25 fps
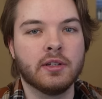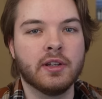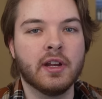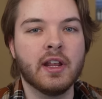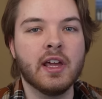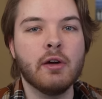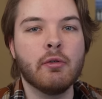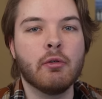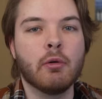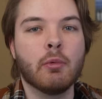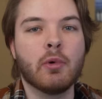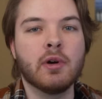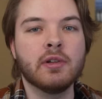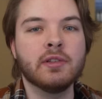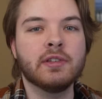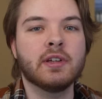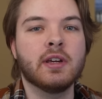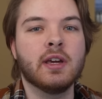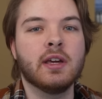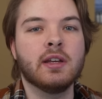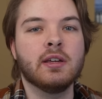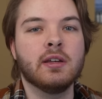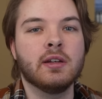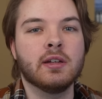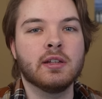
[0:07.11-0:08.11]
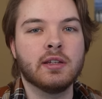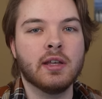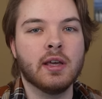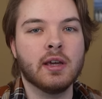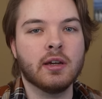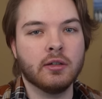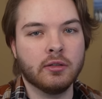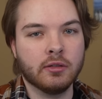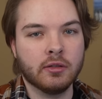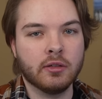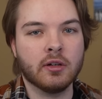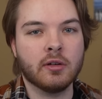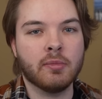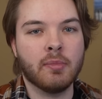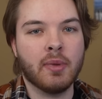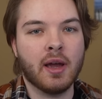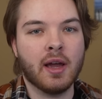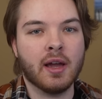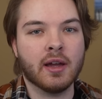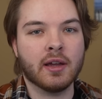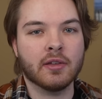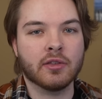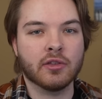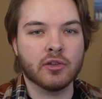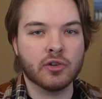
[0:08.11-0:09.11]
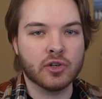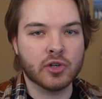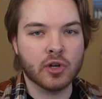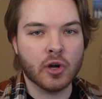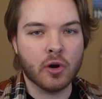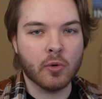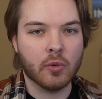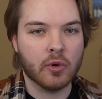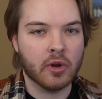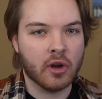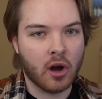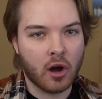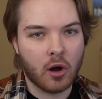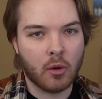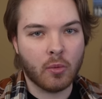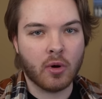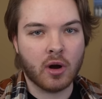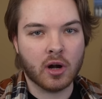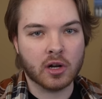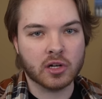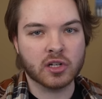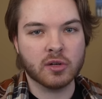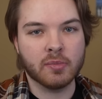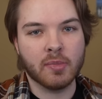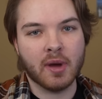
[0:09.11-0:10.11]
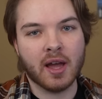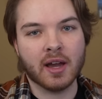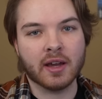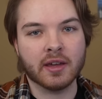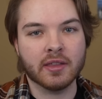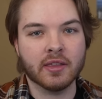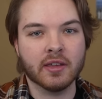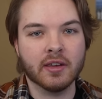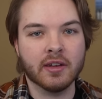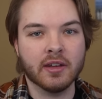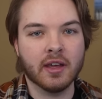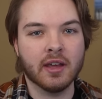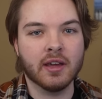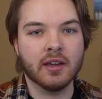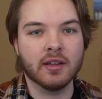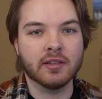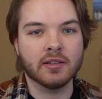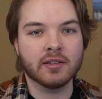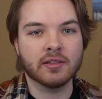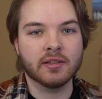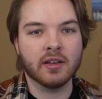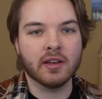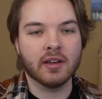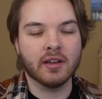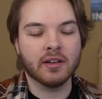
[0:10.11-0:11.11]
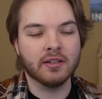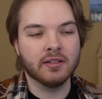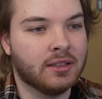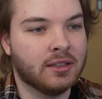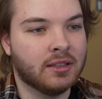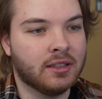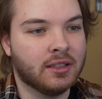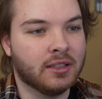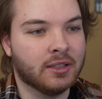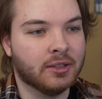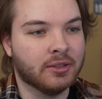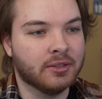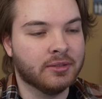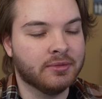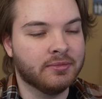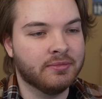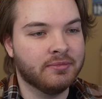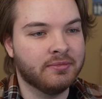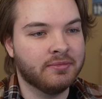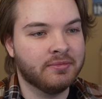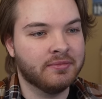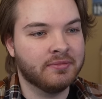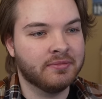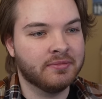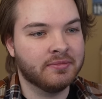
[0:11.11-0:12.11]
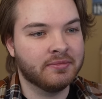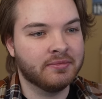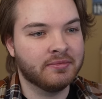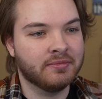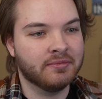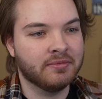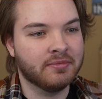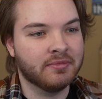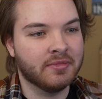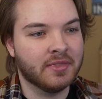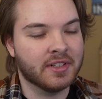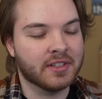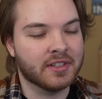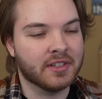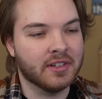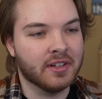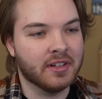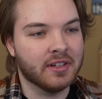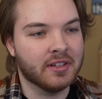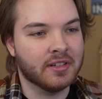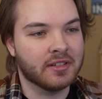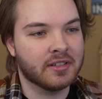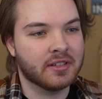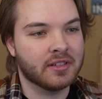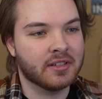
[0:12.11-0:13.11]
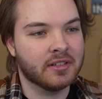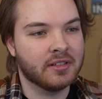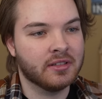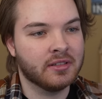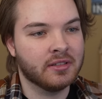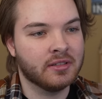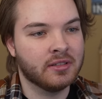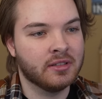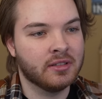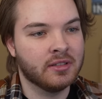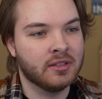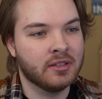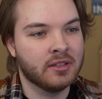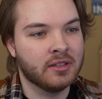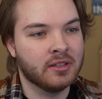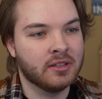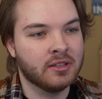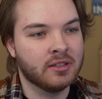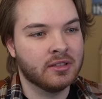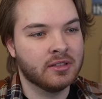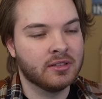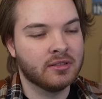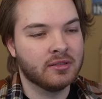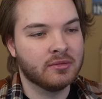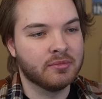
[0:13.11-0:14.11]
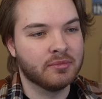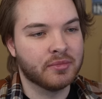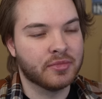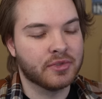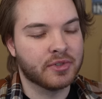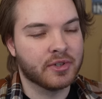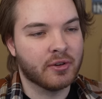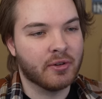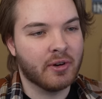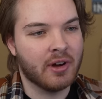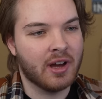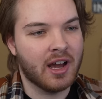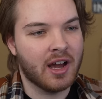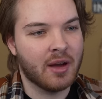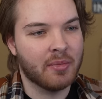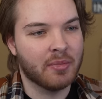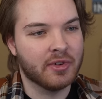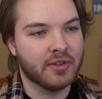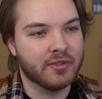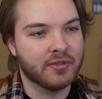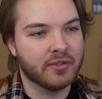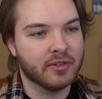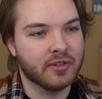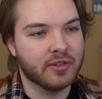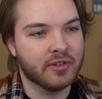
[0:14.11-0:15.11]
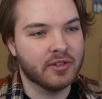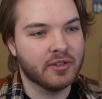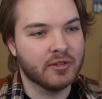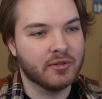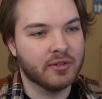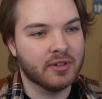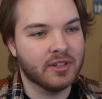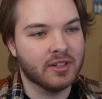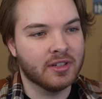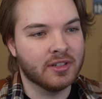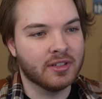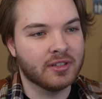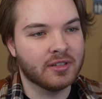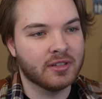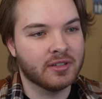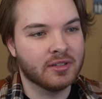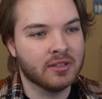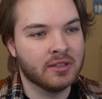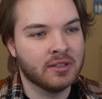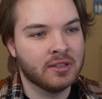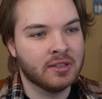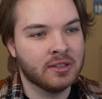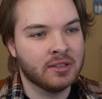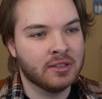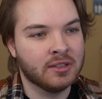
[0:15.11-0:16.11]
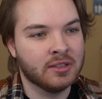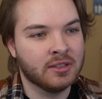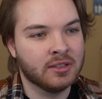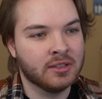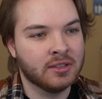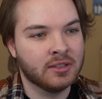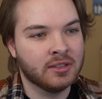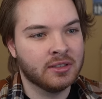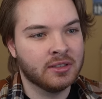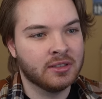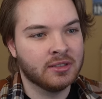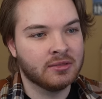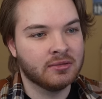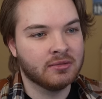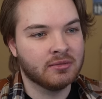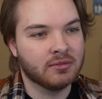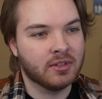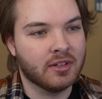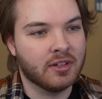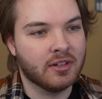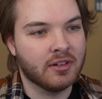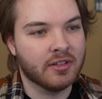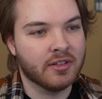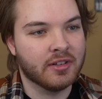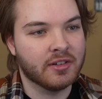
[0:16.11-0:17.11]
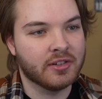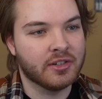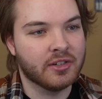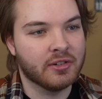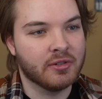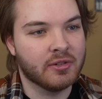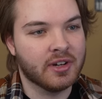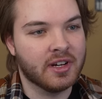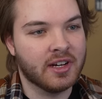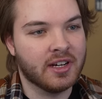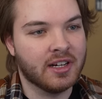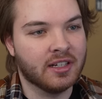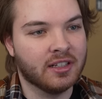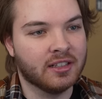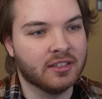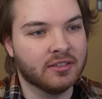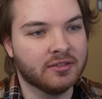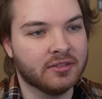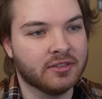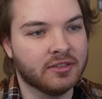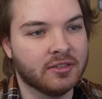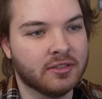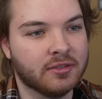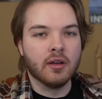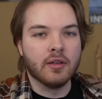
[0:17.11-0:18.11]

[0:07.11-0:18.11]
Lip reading: Today we're once again going to take a look back at the show we all watched back in the day and said, oh, that's nice. So happy for you and all that you have.